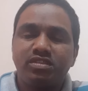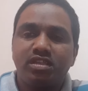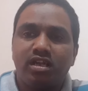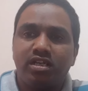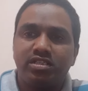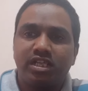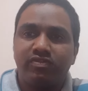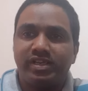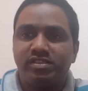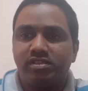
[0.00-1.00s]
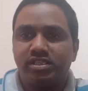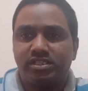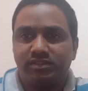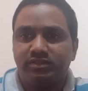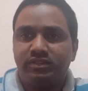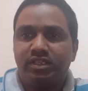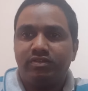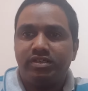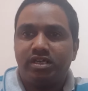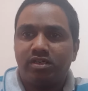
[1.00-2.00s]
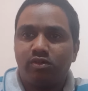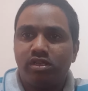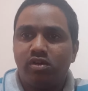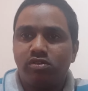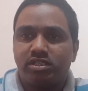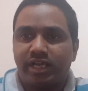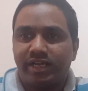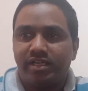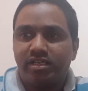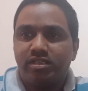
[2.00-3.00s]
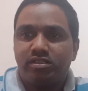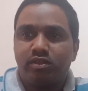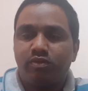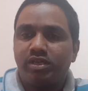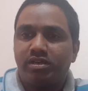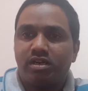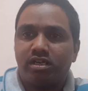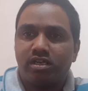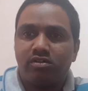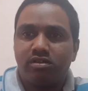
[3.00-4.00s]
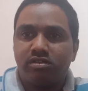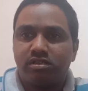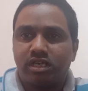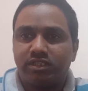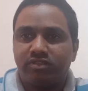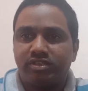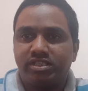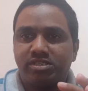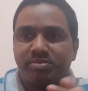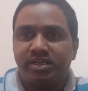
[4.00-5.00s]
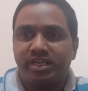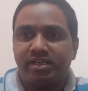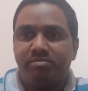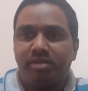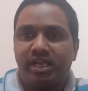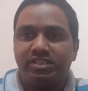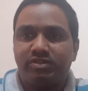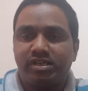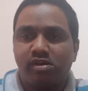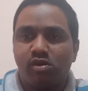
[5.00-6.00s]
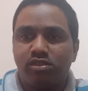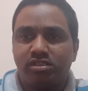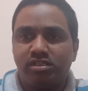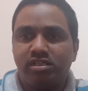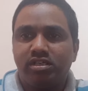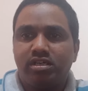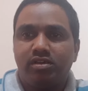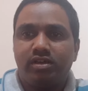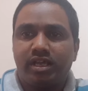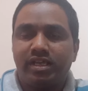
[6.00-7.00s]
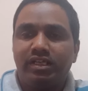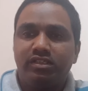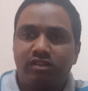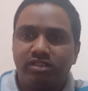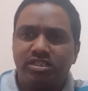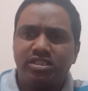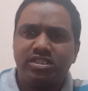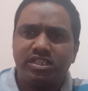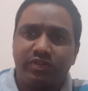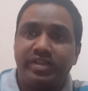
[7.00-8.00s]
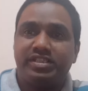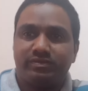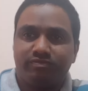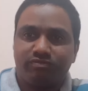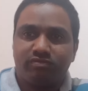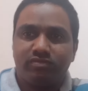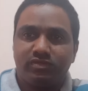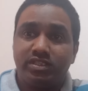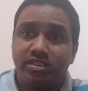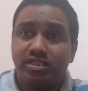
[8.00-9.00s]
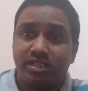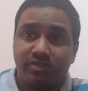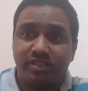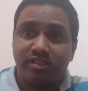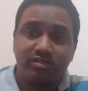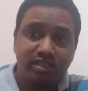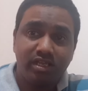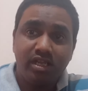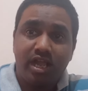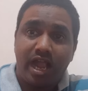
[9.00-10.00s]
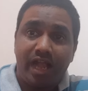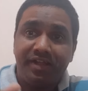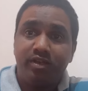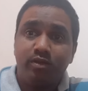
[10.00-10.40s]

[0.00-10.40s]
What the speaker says: under self isolation. We are not going outside, so we are not allowed. Classes were suspended, banks were closed. Okay, now this is a situation. This is a situation, you see. And